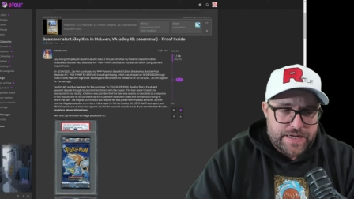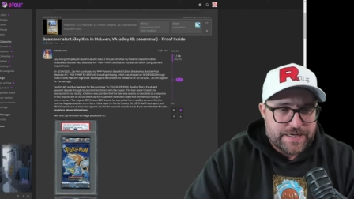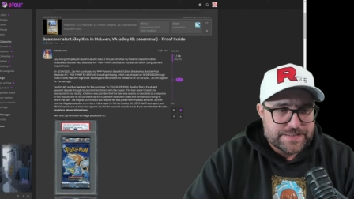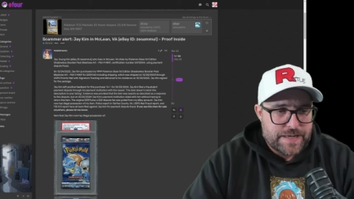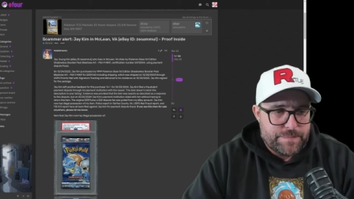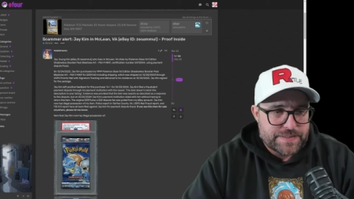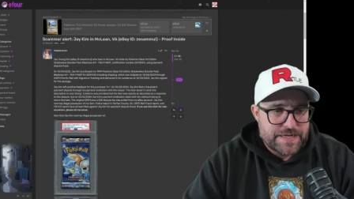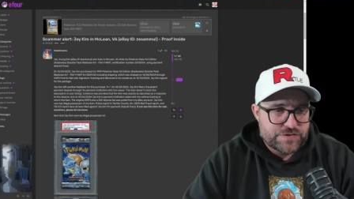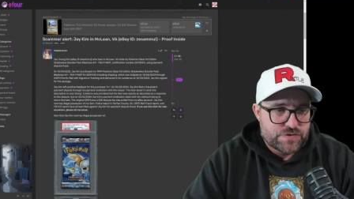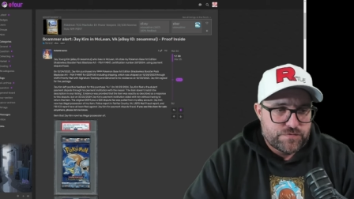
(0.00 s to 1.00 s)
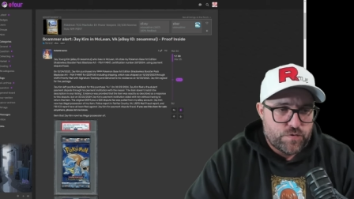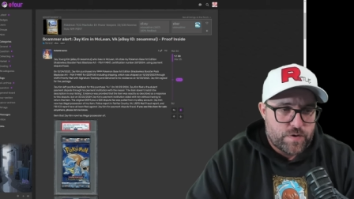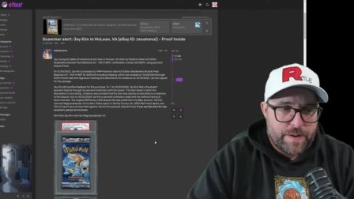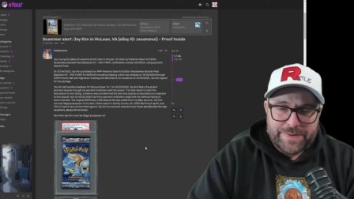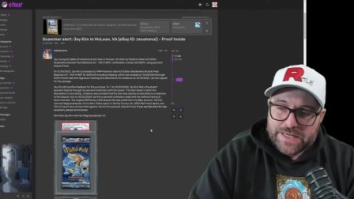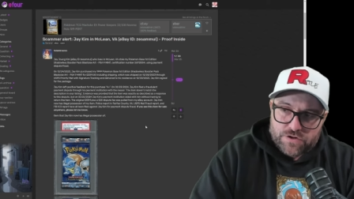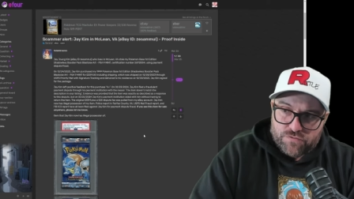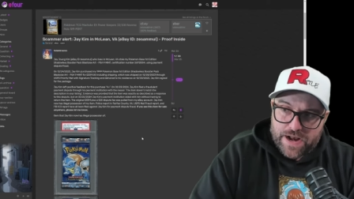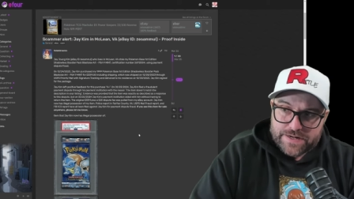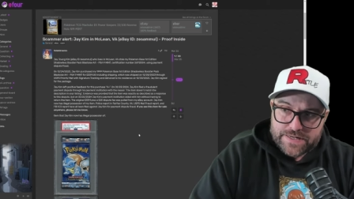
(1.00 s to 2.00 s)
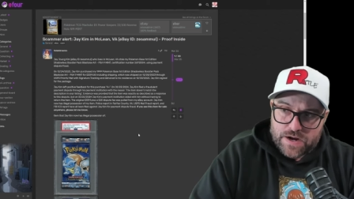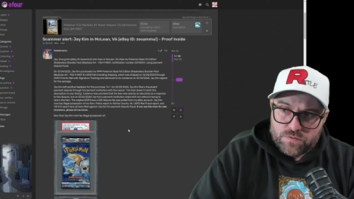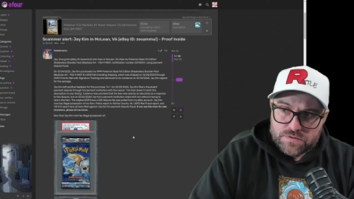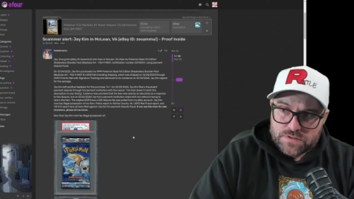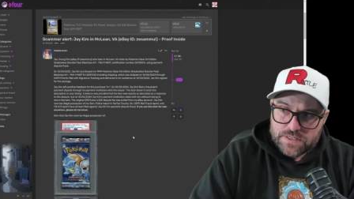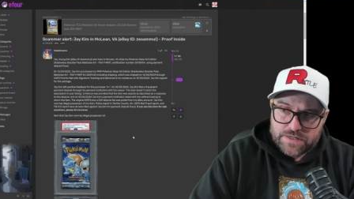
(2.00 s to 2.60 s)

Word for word: is a potential for being cracked out